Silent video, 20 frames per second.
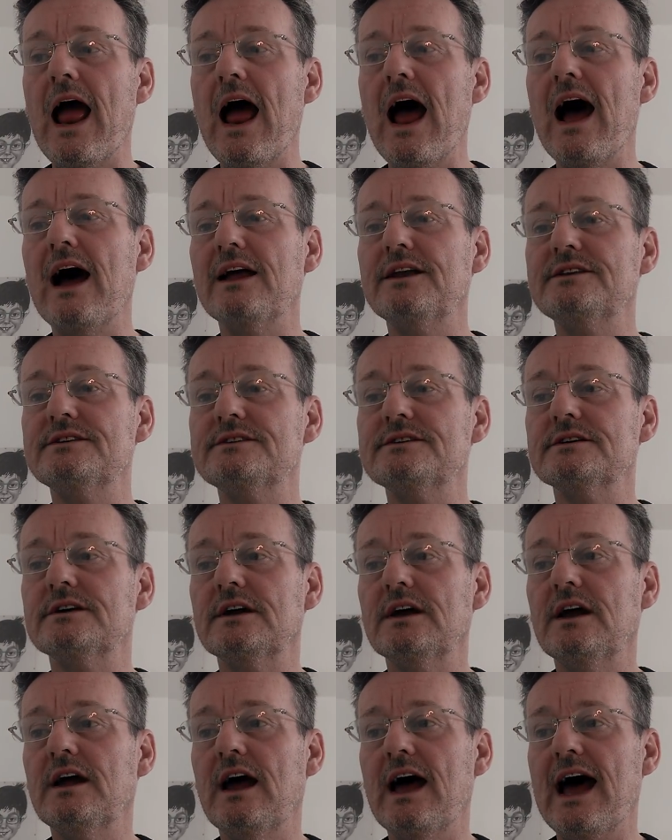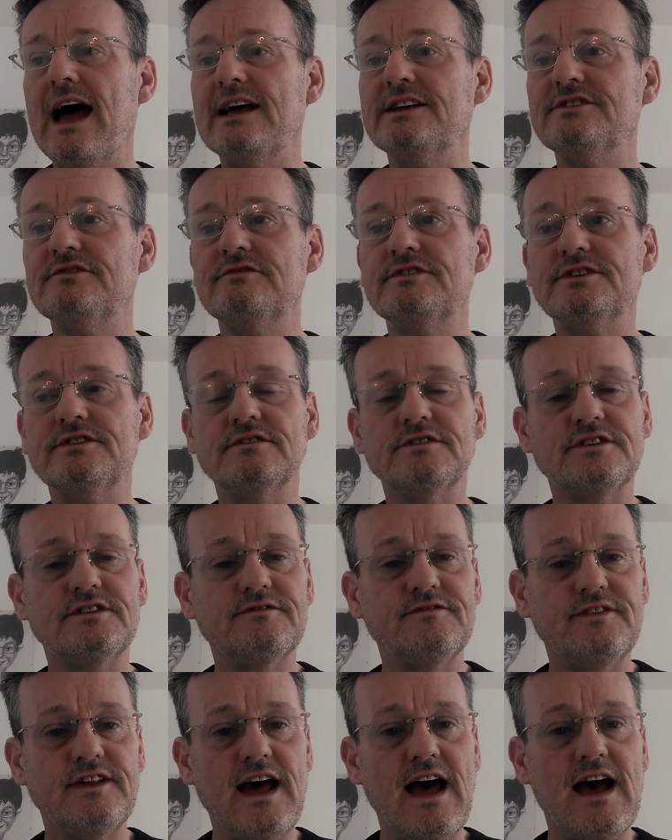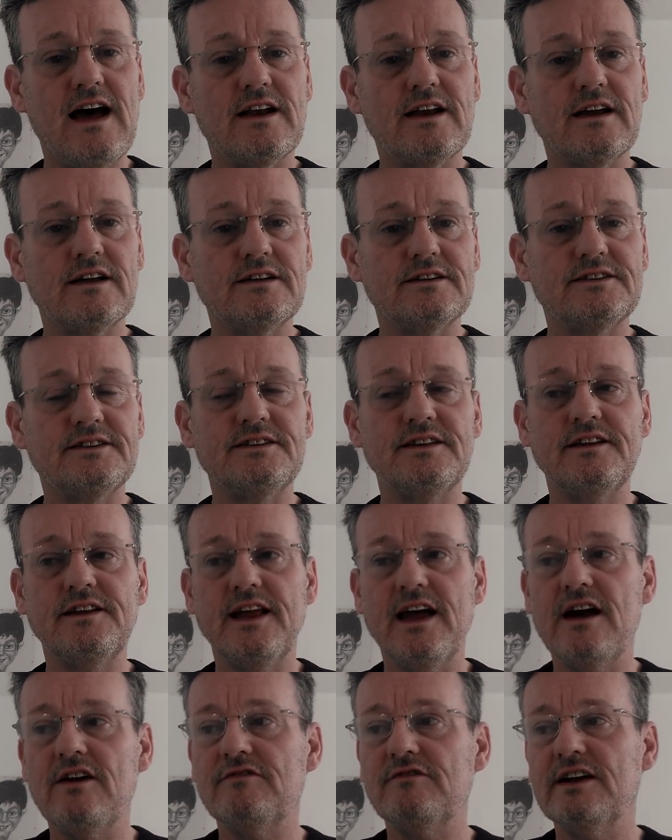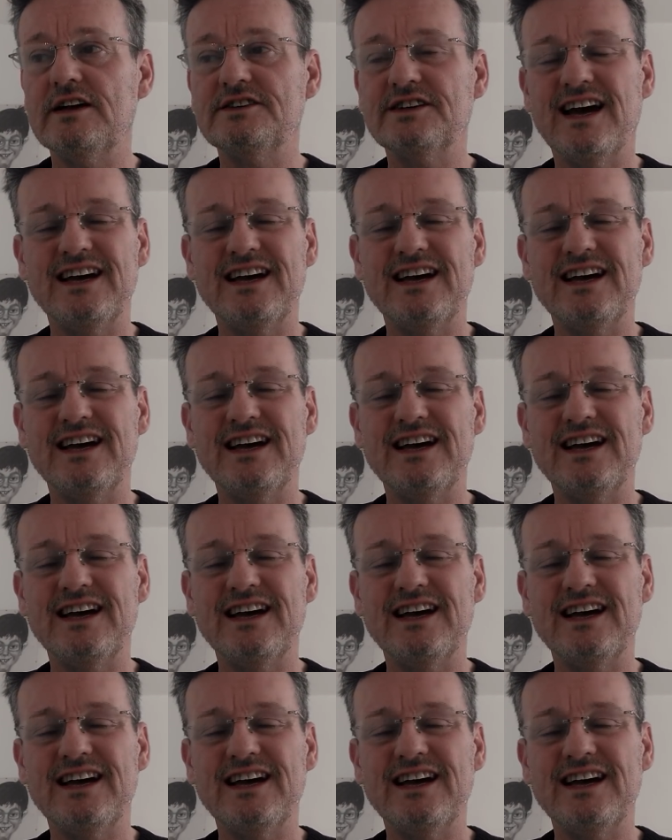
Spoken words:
And as a result of that, I could see the outrage.